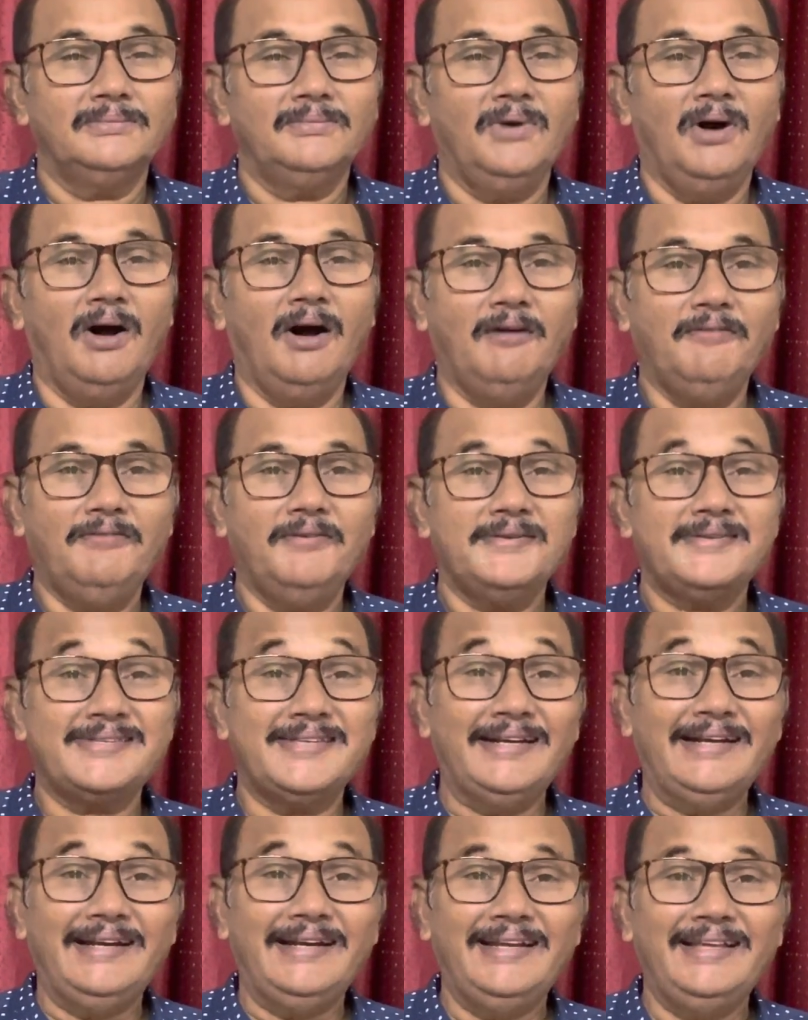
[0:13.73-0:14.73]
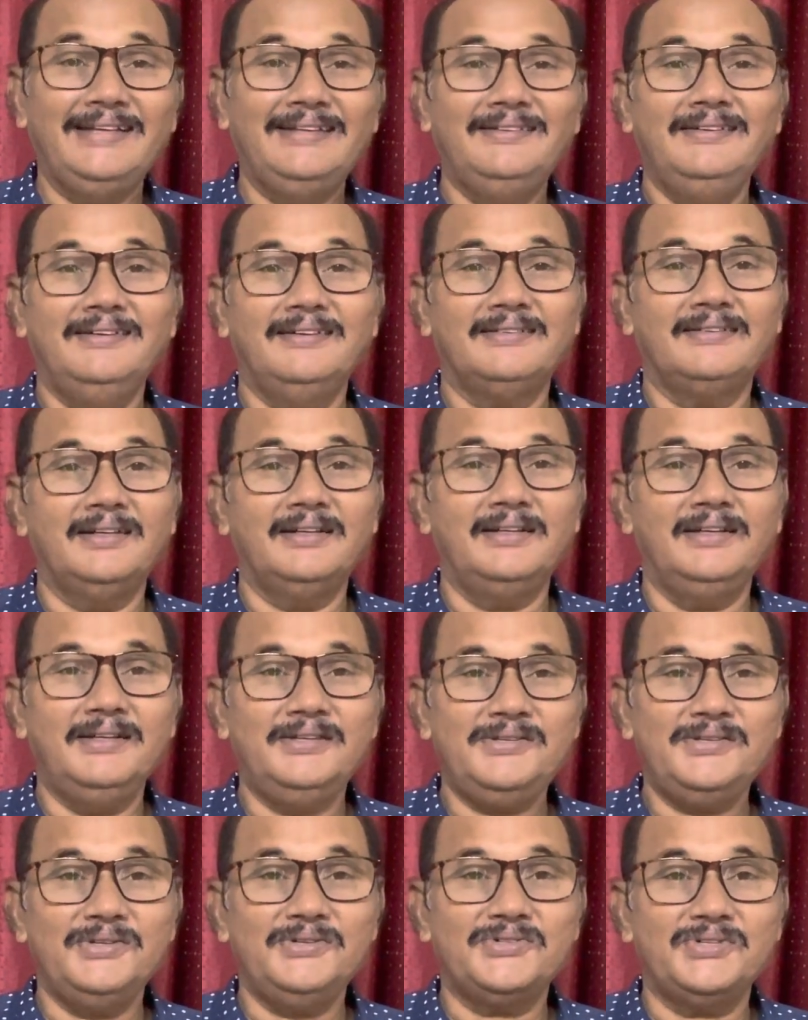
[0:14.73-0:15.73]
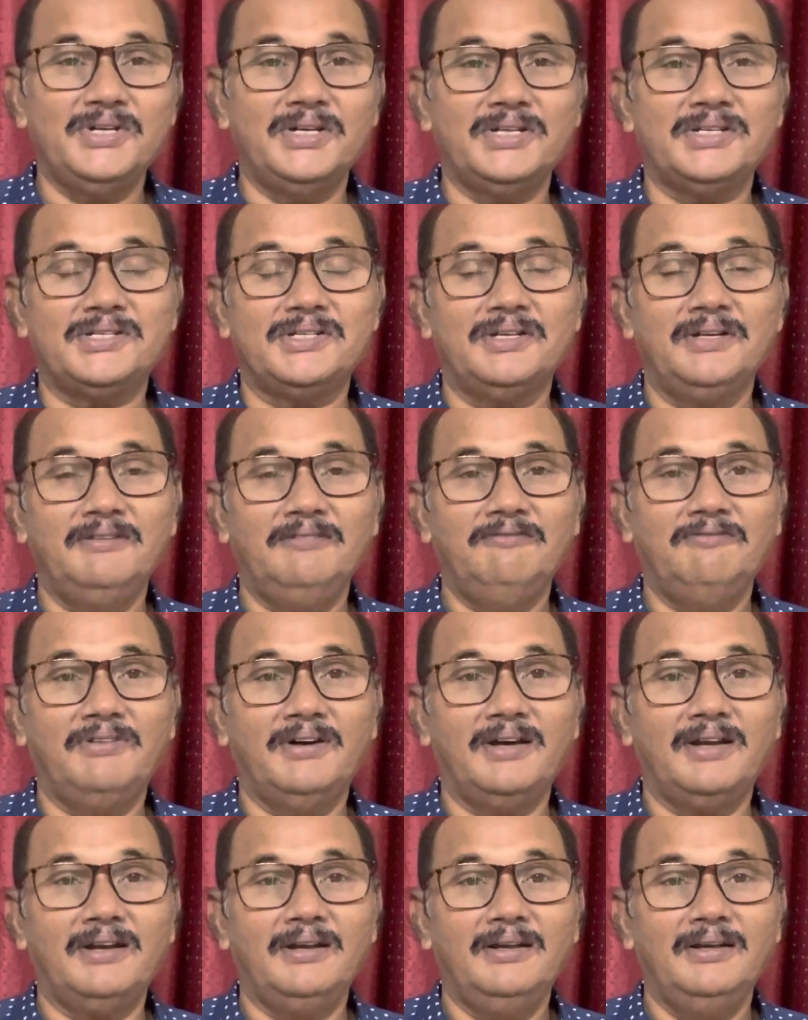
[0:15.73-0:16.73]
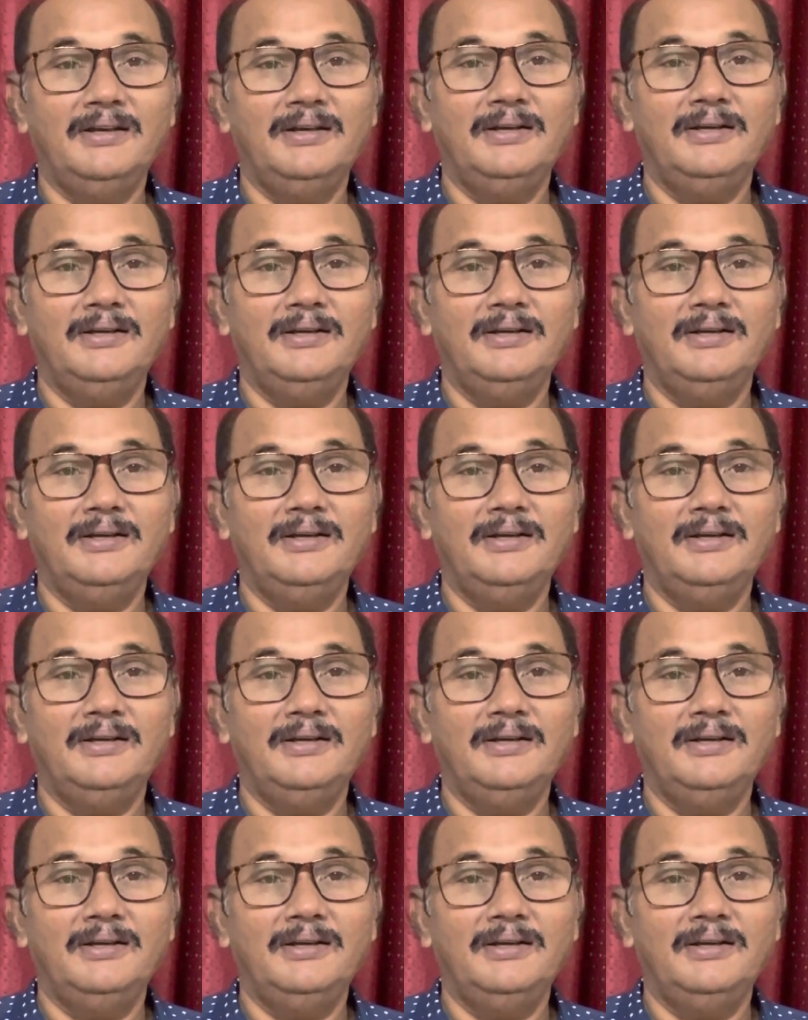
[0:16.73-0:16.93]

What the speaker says: of sending the district judge for